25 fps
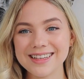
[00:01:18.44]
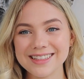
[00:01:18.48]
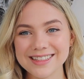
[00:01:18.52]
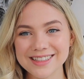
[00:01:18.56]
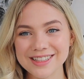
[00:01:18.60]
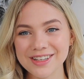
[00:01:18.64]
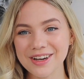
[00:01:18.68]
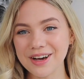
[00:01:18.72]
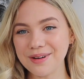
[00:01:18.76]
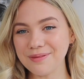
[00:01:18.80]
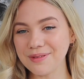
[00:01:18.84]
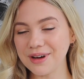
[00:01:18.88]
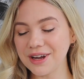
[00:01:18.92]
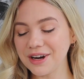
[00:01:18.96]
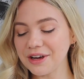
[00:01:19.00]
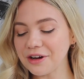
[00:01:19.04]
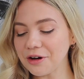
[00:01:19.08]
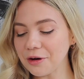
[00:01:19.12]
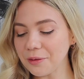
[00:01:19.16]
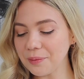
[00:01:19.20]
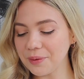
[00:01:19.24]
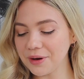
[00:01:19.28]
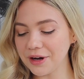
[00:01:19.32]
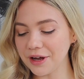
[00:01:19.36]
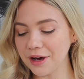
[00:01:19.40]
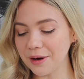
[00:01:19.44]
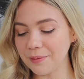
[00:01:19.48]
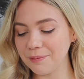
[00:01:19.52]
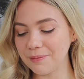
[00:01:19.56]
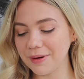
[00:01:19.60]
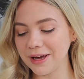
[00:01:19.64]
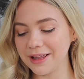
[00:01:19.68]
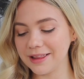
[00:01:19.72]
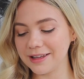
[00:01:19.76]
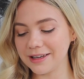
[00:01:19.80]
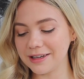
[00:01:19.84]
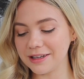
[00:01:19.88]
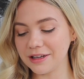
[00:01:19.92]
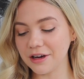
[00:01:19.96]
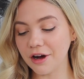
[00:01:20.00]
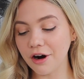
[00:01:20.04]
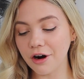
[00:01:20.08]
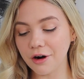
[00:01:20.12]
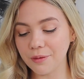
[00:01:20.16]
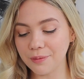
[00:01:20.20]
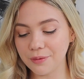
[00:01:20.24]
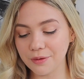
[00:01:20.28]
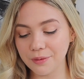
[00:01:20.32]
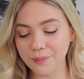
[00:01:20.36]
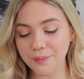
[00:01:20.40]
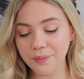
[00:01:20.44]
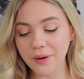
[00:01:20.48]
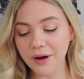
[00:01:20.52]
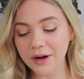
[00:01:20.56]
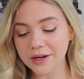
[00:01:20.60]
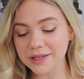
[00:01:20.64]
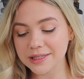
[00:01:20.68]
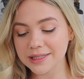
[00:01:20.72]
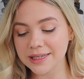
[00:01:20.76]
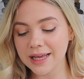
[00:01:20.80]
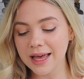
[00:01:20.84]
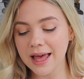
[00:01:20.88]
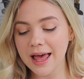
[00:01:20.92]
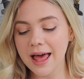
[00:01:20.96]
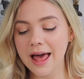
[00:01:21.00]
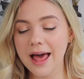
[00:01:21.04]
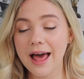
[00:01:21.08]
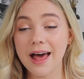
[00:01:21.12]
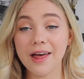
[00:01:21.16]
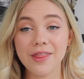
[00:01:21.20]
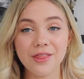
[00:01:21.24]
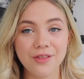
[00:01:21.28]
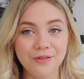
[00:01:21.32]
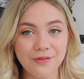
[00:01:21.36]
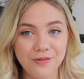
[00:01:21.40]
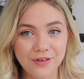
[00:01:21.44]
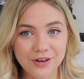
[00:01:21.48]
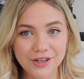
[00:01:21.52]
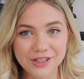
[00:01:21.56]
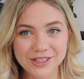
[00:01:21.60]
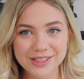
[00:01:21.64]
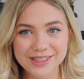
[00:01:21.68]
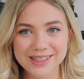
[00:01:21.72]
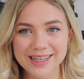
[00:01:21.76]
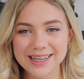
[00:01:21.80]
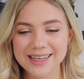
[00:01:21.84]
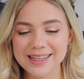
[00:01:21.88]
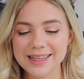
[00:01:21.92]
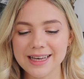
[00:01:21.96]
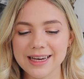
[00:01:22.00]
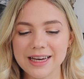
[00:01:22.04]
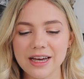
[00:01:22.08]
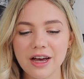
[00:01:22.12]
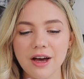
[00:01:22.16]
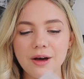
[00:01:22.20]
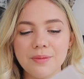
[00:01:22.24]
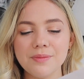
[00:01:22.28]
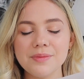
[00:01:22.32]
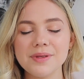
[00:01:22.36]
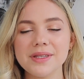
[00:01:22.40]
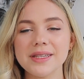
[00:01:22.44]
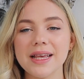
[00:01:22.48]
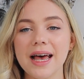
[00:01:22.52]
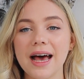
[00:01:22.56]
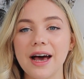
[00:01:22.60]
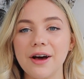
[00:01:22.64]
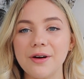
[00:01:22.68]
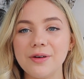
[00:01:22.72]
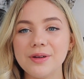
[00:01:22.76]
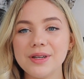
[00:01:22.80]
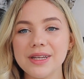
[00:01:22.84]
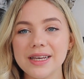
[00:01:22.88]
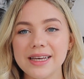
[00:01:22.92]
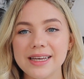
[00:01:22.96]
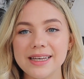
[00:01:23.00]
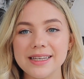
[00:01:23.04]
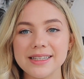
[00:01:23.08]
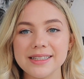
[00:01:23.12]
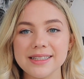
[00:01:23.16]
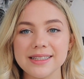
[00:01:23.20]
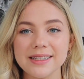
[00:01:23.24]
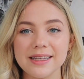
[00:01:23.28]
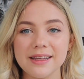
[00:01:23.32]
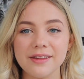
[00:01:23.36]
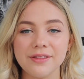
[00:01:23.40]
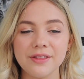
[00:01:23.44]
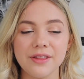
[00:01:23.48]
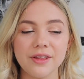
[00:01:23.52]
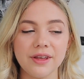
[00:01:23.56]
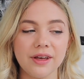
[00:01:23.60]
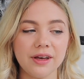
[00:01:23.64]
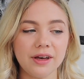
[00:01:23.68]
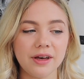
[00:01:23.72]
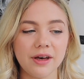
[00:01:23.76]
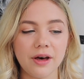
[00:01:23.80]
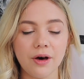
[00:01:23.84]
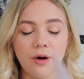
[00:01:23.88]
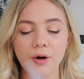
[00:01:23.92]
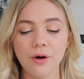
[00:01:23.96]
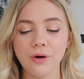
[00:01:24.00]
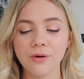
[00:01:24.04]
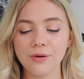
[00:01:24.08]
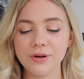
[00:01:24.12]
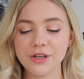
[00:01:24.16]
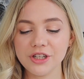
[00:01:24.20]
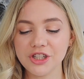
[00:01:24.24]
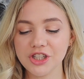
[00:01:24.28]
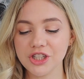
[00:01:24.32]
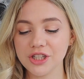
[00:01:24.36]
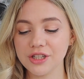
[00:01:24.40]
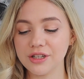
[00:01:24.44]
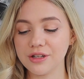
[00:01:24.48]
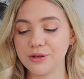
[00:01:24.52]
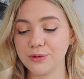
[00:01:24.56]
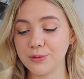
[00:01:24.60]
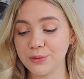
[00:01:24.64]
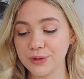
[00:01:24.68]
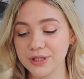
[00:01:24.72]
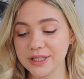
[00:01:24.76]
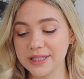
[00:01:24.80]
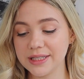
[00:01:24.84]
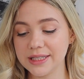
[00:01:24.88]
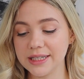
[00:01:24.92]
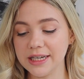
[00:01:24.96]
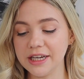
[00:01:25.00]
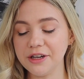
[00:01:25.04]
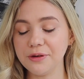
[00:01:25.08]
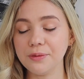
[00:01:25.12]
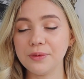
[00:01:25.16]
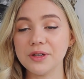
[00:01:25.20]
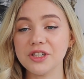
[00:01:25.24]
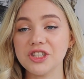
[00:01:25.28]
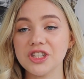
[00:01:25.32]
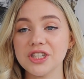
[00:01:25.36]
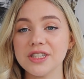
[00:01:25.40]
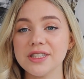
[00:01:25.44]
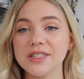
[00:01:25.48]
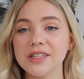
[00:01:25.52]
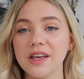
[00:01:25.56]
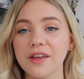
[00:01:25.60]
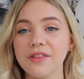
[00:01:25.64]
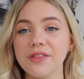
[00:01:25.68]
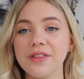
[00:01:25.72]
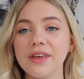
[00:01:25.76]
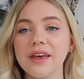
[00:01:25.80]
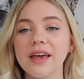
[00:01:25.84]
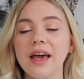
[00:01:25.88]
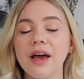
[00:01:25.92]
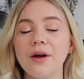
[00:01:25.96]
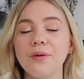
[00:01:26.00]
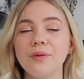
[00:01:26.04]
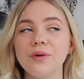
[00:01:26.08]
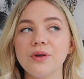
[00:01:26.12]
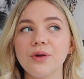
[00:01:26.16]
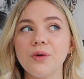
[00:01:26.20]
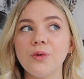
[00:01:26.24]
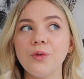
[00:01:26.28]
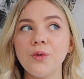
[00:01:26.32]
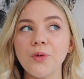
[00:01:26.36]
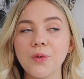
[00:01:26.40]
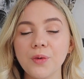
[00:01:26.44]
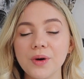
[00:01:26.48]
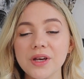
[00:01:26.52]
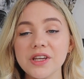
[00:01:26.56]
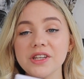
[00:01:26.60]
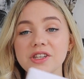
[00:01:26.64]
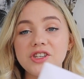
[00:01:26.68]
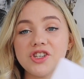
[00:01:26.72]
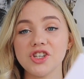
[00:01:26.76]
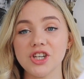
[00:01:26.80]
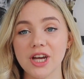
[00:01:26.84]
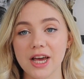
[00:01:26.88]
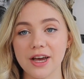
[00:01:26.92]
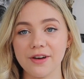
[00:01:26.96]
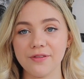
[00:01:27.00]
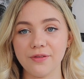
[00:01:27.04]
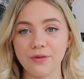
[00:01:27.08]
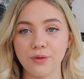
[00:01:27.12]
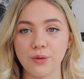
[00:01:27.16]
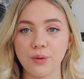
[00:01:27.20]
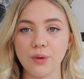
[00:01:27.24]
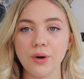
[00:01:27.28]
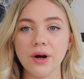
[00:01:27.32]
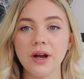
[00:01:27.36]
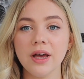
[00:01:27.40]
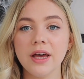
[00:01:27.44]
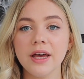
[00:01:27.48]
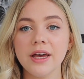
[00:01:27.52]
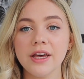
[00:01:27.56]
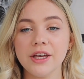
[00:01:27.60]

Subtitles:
So I'm gonna open up my little cardboard box, and the first thing that comes out is the original receipt, which is something I would always check for.